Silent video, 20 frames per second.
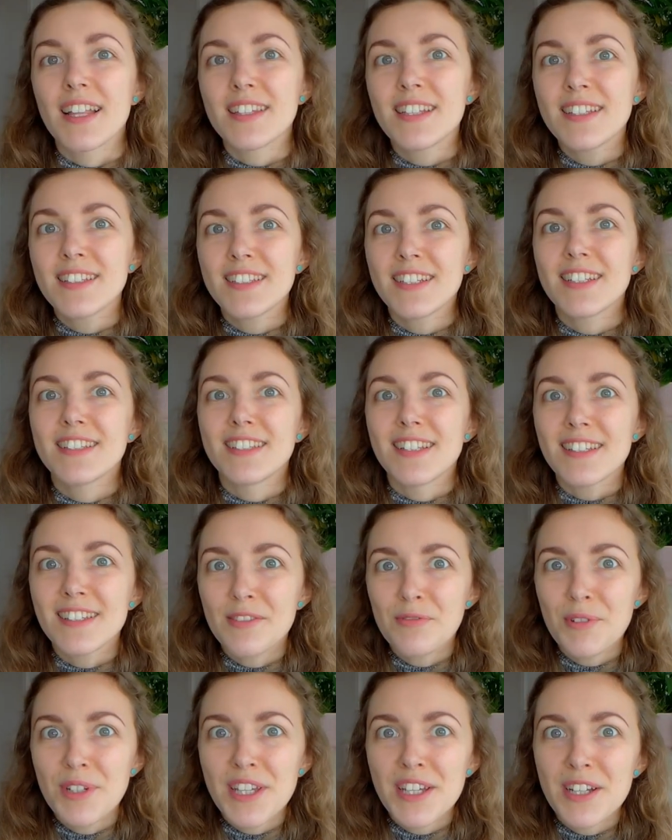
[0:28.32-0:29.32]
And then
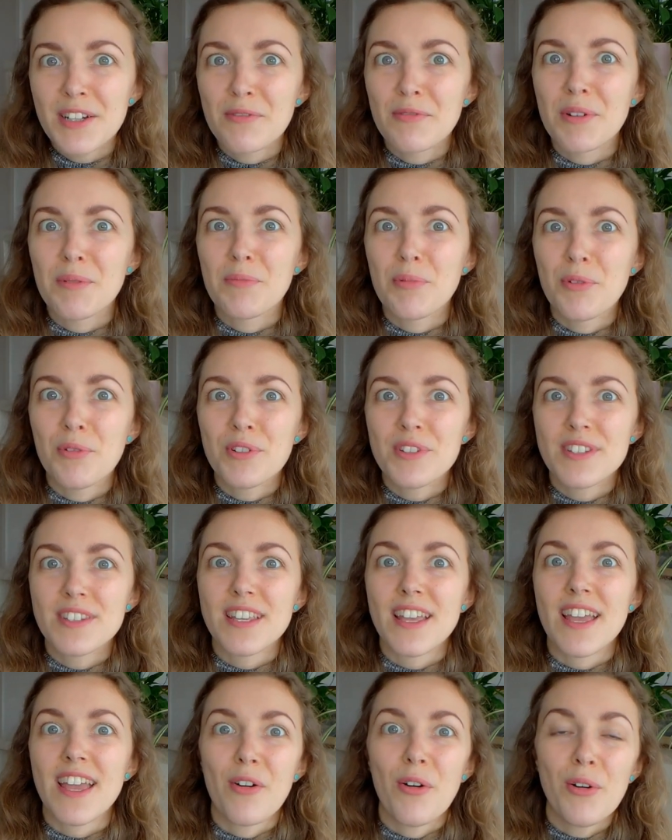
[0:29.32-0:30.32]
another week we bought
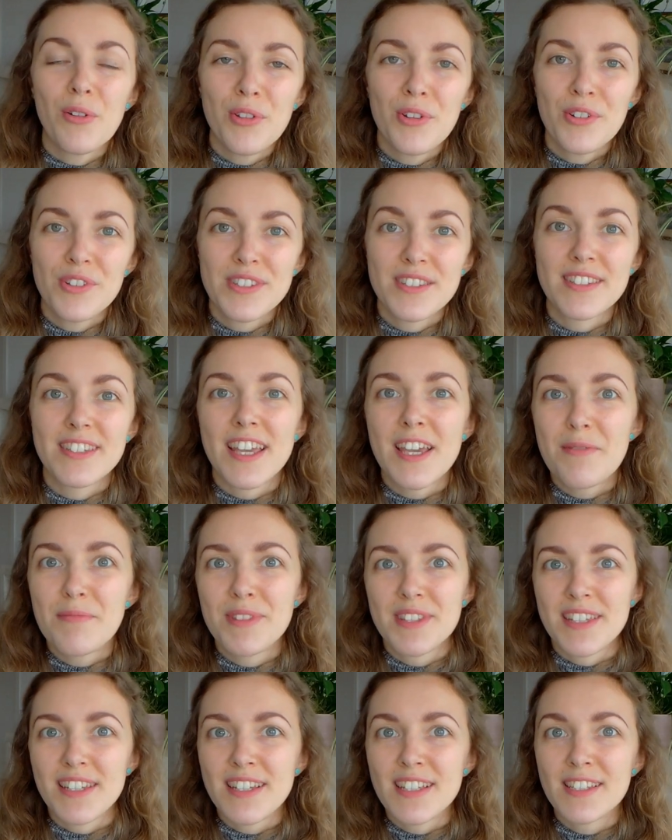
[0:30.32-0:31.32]
all those same
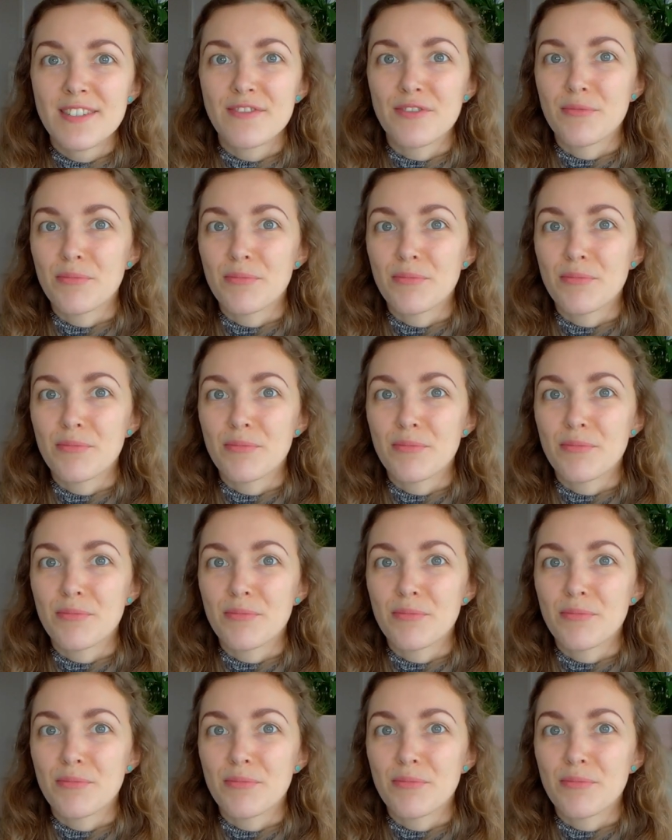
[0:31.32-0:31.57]
things